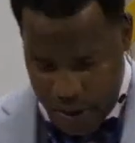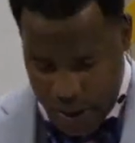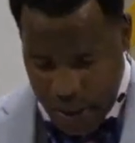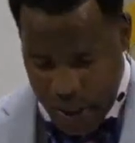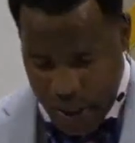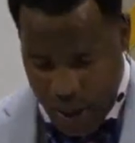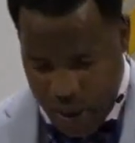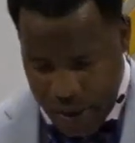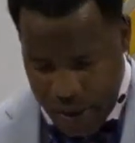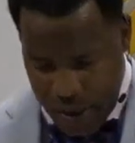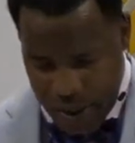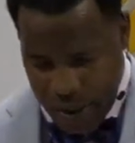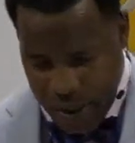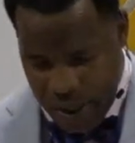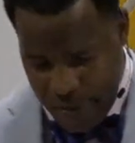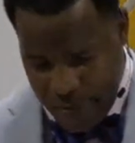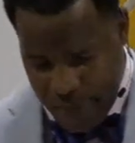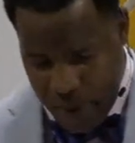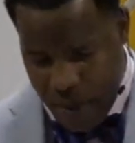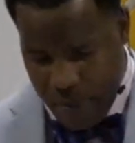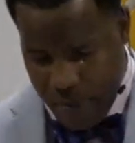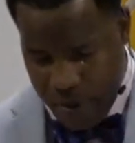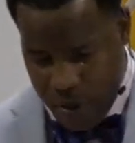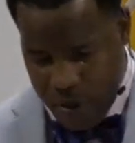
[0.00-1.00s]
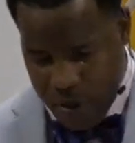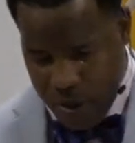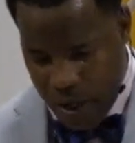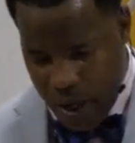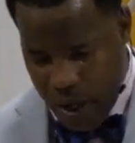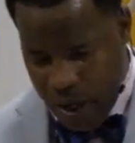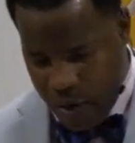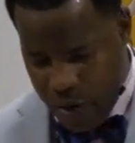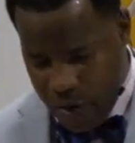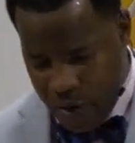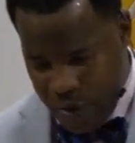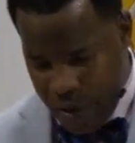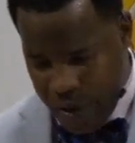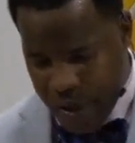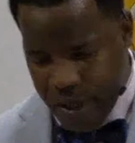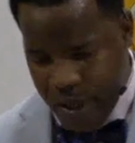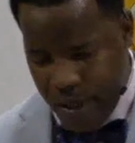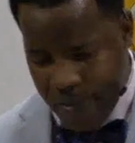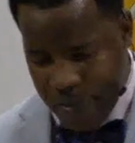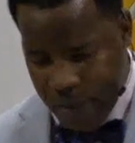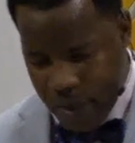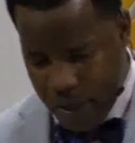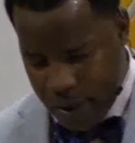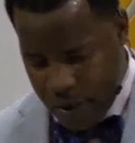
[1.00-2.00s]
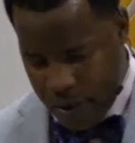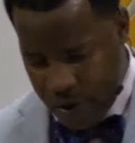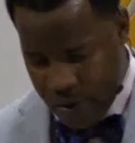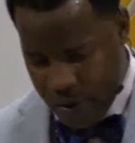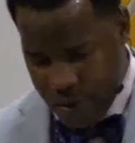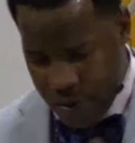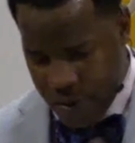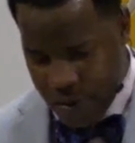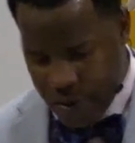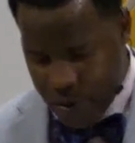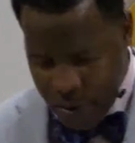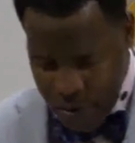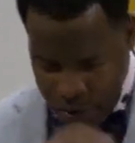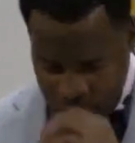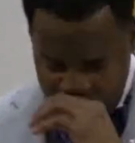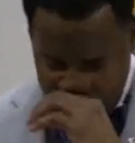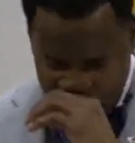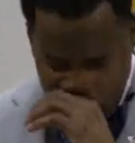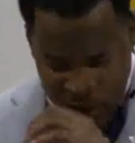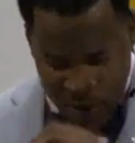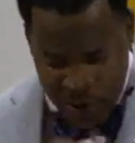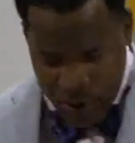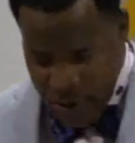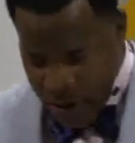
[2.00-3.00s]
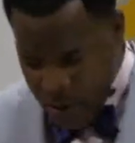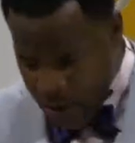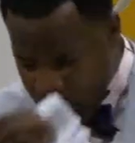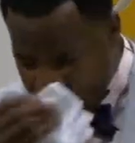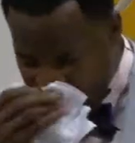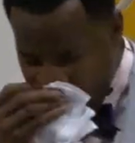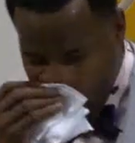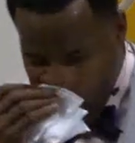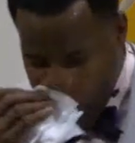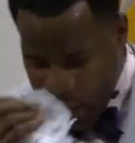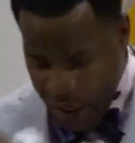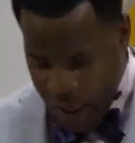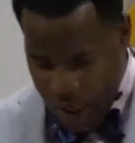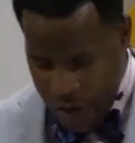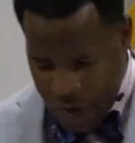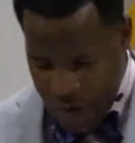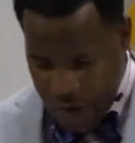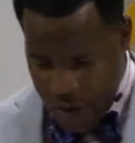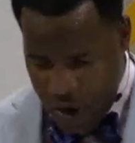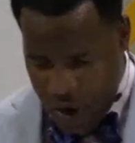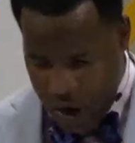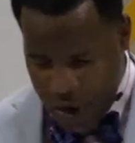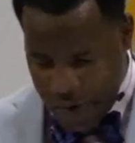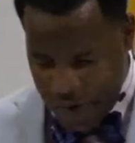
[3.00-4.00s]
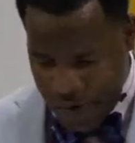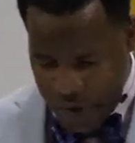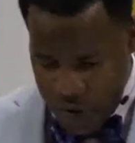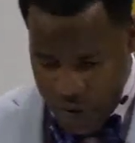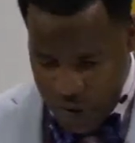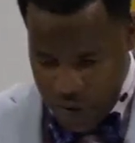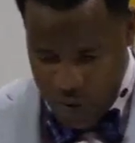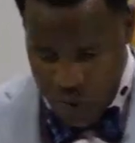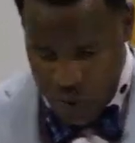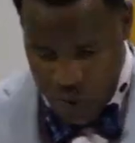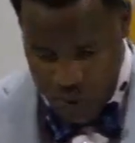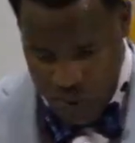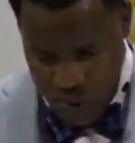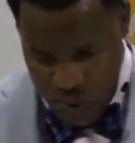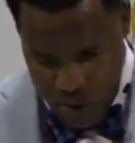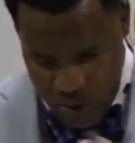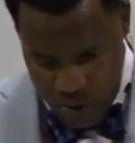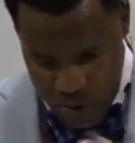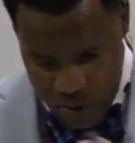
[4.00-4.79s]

on the same topic. I'm going to read something to you. As for all of you who,